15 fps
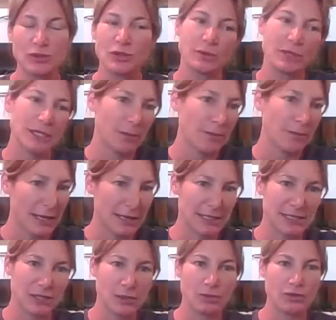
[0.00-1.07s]
don't need to buy
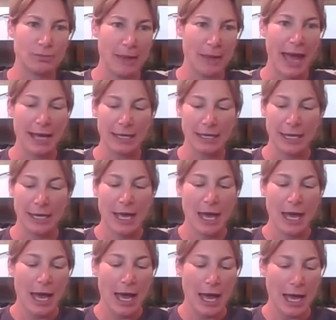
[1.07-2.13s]
this huge bag.
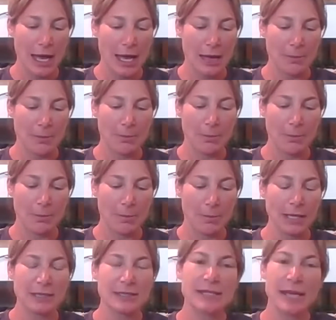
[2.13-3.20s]

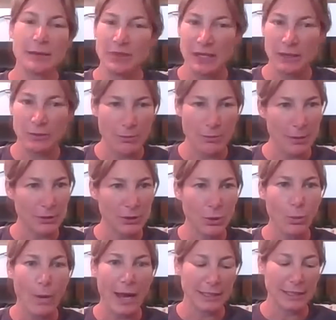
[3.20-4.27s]
And same thing, remember to
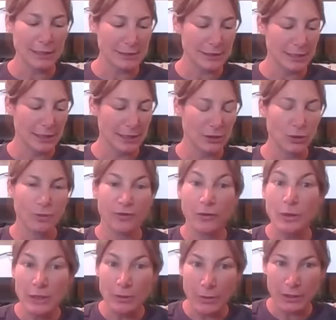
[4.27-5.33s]
wet it. You
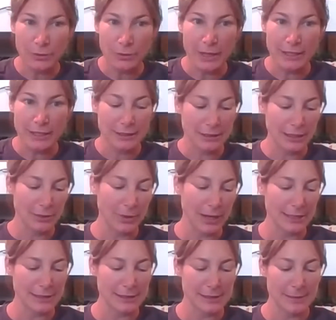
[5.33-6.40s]
fully want to wet it
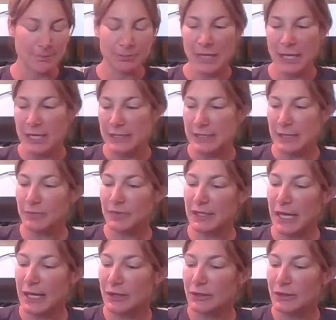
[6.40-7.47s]
anyways.
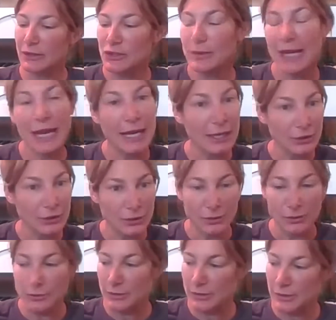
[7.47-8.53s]
Something else you can
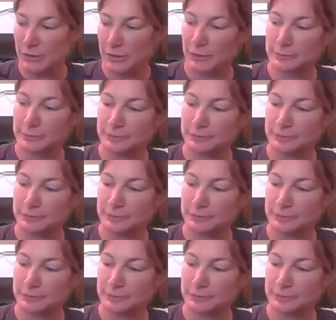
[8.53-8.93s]
use